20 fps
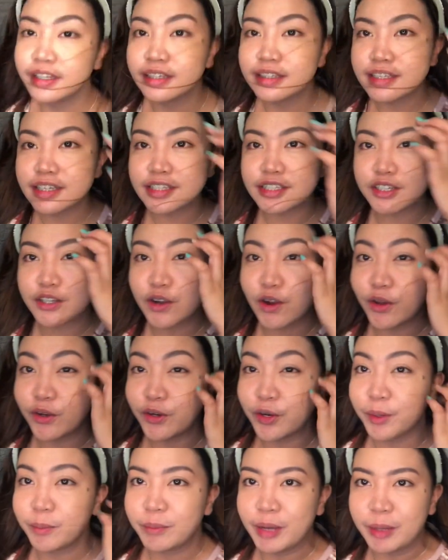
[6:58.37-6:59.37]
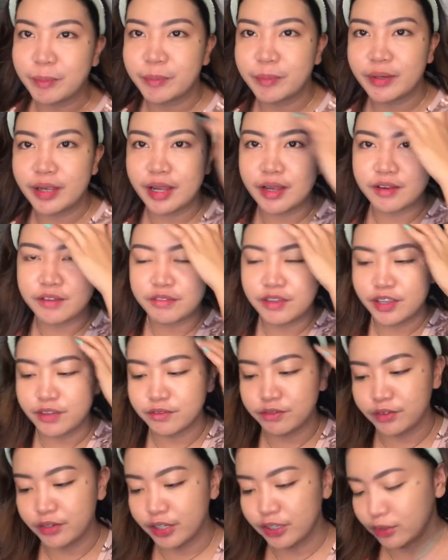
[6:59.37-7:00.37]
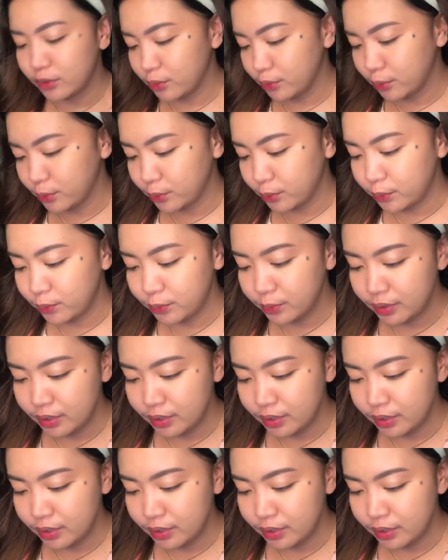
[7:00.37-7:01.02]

Digi Colourpop nga favorite ko.